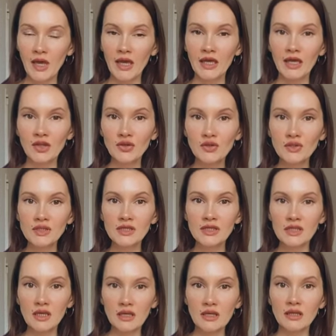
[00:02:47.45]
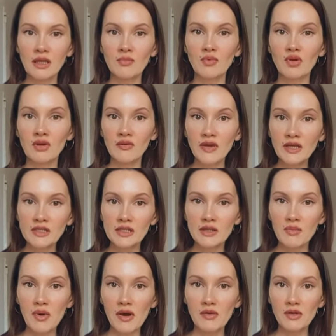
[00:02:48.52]
I cannot say that I'm crazy
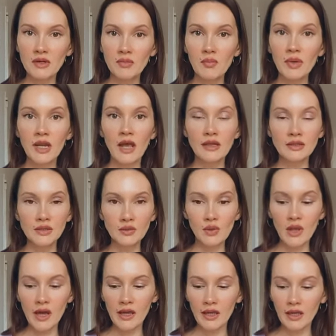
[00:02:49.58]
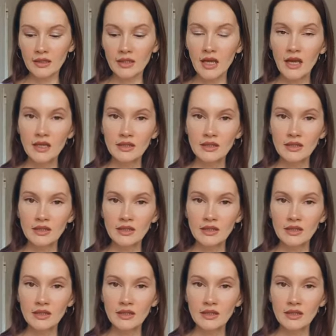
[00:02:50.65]
about it, but I do like it.